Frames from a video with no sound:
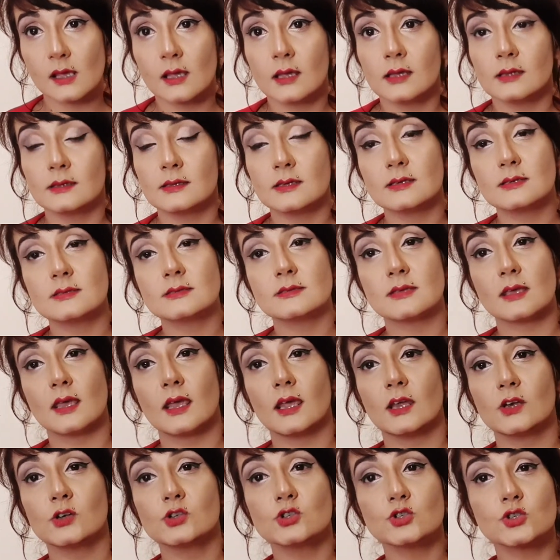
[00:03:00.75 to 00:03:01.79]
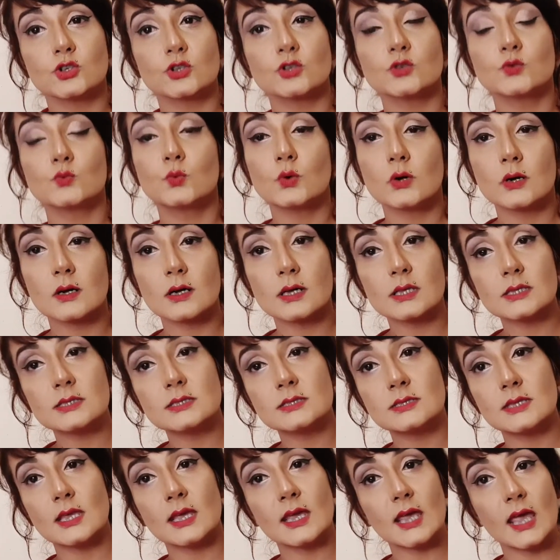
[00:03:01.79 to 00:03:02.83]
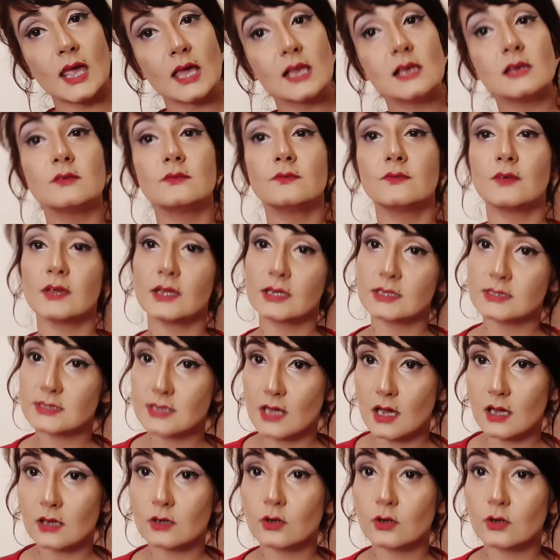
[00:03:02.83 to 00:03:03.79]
These ancient words, they elevate our